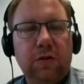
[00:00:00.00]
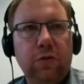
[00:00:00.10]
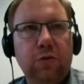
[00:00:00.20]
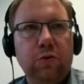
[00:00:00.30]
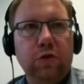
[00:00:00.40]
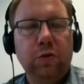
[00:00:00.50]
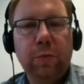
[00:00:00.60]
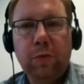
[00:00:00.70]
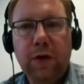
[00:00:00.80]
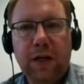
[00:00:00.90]
do
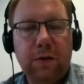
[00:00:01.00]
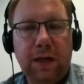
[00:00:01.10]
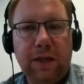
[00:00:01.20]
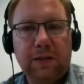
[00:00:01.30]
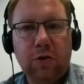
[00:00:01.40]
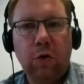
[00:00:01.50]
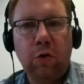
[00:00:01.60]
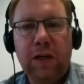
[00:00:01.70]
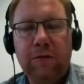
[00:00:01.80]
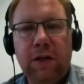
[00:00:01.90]
super weird things
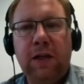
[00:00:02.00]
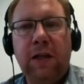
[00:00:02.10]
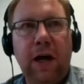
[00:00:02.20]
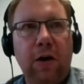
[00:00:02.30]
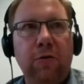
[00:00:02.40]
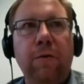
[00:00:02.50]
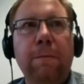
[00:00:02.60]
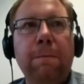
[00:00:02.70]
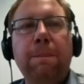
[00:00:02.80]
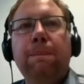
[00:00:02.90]
or even allow
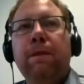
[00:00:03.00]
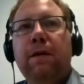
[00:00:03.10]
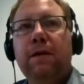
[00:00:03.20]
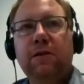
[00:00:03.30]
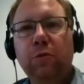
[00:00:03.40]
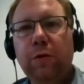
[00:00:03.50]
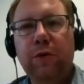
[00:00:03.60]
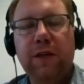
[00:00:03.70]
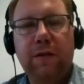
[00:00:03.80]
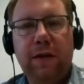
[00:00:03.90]
super
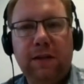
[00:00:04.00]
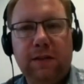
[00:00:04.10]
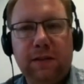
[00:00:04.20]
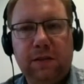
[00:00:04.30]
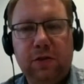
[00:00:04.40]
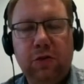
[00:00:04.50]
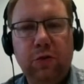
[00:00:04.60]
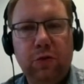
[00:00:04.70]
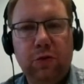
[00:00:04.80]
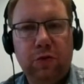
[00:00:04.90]
weird things
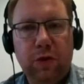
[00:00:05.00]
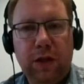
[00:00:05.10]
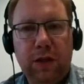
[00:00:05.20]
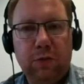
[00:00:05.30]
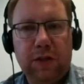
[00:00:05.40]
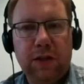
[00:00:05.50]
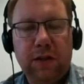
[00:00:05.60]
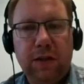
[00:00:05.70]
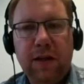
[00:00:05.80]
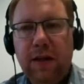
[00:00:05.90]
to the user.
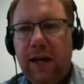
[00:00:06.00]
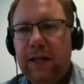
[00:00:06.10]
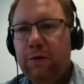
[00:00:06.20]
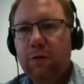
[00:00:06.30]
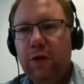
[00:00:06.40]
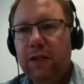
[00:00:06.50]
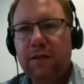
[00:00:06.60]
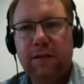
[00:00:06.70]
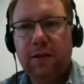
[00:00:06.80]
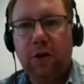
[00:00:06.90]
And if you
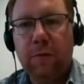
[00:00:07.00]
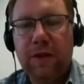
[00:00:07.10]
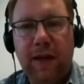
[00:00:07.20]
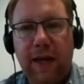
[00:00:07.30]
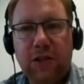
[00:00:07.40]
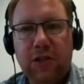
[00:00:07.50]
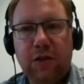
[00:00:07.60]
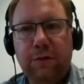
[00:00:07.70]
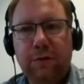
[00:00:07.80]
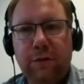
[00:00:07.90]
read the
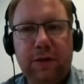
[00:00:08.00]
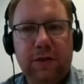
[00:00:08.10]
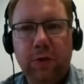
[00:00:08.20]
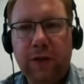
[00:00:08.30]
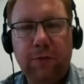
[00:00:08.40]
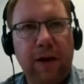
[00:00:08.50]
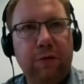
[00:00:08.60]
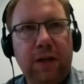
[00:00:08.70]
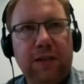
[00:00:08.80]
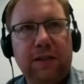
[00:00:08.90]
documentation of these weak
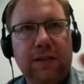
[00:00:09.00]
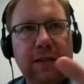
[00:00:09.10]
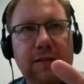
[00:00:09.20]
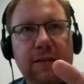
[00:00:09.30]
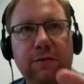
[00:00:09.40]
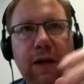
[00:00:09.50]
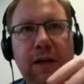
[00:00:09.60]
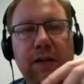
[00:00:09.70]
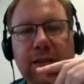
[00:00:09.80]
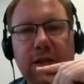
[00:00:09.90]
references and this
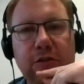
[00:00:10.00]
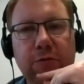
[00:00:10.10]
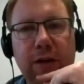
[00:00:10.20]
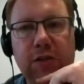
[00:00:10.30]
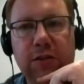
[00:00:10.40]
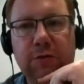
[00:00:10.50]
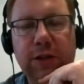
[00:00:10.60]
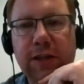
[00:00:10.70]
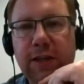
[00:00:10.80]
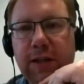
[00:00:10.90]
finalization
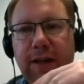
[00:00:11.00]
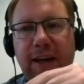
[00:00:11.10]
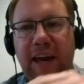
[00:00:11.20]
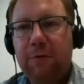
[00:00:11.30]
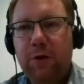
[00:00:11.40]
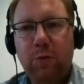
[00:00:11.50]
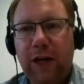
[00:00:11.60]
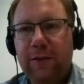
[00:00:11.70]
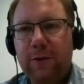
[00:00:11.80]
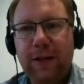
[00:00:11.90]
registry, every
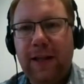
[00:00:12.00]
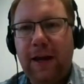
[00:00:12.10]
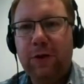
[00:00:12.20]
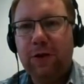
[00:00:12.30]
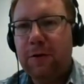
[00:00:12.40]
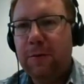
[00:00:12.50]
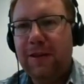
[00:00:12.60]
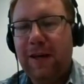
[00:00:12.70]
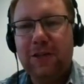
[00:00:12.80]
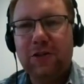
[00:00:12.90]
vendor and every
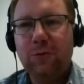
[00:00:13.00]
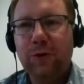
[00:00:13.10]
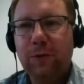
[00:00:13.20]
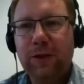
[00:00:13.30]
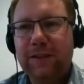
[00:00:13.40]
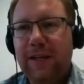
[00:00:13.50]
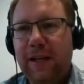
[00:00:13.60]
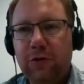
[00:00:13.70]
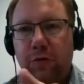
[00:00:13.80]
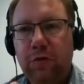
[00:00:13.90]
documentation will
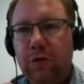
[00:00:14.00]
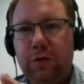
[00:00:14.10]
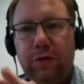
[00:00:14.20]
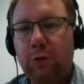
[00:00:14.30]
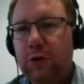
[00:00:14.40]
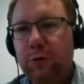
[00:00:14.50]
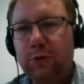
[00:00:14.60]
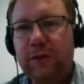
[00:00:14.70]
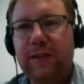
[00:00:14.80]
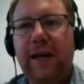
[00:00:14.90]
tell you, don't
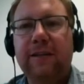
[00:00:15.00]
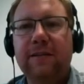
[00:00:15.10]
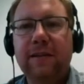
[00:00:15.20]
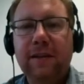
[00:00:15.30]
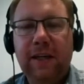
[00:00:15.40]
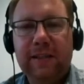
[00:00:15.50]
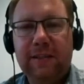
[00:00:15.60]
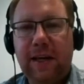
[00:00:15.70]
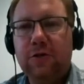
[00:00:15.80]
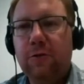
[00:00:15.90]
use that. It's
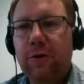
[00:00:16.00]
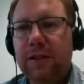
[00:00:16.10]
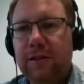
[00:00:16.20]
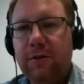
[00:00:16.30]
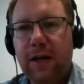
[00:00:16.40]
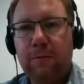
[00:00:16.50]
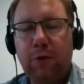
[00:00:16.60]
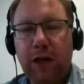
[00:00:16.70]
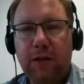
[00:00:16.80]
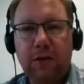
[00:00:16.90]
dangerous. You can
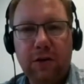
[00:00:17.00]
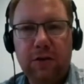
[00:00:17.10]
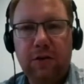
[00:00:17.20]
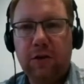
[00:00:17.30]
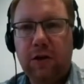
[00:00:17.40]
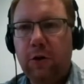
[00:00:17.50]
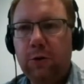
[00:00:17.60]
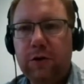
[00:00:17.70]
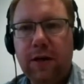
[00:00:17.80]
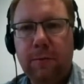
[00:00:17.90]
break your
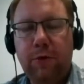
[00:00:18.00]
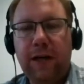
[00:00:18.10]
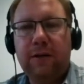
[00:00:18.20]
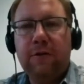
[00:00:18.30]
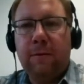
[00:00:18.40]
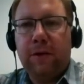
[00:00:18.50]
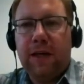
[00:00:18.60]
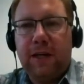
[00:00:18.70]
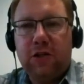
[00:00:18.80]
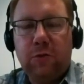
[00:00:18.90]
code. You can break your
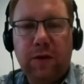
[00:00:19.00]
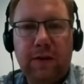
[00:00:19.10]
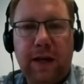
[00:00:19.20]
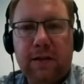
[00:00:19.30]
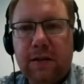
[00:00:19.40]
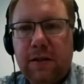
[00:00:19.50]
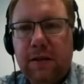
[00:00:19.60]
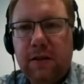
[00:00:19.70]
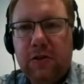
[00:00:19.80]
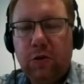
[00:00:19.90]
application with that.
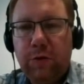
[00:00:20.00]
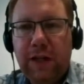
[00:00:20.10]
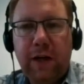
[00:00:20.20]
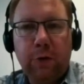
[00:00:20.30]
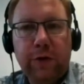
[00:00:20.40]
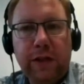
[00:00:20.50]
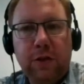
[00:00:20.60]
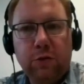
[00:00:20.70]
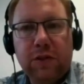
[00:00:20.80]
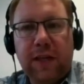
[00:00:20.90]
So really only
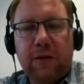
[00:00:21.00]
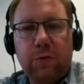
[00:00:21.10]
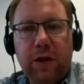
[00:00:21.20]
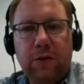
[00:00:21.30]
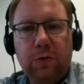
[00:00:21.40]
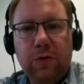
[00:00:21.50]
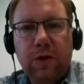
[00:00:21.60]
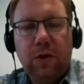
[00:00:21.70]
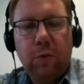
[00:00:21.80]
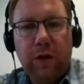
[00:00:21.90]
use that when you
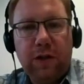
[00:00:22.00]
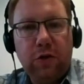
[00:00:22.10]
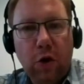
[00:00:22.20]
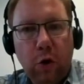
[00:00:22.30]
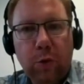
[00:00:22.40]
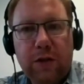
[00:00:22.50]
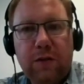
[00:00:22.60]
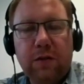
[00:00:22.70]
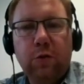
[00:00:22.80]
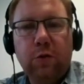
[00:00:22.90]
know
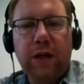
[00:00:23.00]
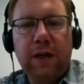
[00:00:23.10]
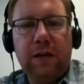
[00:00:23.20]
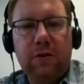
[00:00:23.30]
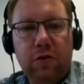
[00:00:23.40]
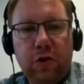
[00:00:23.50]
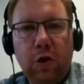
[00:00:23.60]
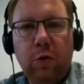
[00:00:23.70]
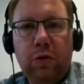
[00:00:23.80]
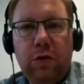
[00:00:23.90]
what you're doing and you
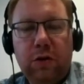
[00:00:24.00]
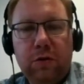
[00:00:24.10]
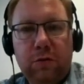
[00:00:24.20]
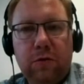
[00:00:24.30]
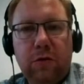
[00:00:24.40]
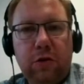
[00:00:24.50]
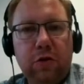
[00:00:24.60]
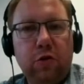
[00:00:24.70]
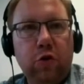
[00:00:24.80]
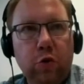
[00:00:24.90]
know you
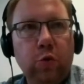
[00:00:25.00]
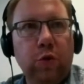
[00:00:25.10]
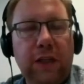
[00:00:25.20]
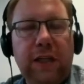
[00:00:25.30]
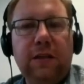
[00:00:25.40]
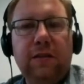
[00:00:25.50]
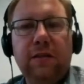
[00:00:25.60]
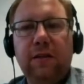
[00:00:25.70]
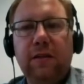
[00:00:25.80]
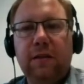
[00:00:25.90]
do need
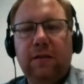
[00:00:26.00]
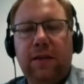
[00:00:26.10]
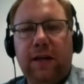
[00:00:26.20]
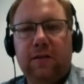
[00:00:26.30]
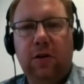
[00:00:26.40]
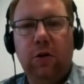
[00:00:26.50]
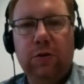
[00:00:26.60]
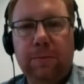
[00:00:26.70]
that code.